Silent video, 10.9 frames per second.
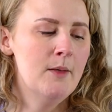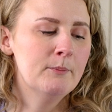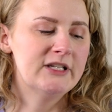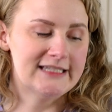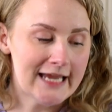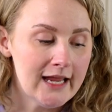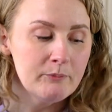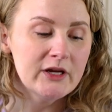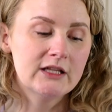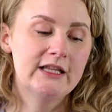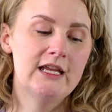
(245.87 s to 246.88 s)
But
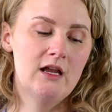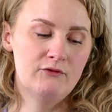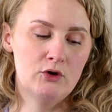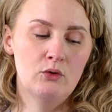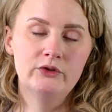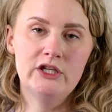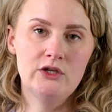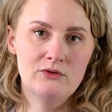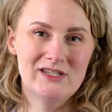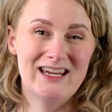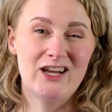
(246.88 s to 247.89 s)
typically, if you're only
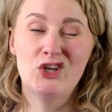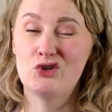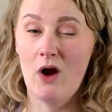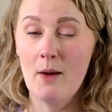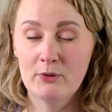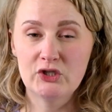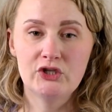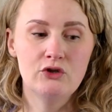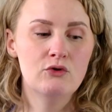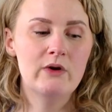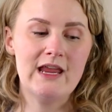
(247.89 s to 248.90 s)
using a drop or
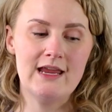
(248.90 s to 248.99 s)
two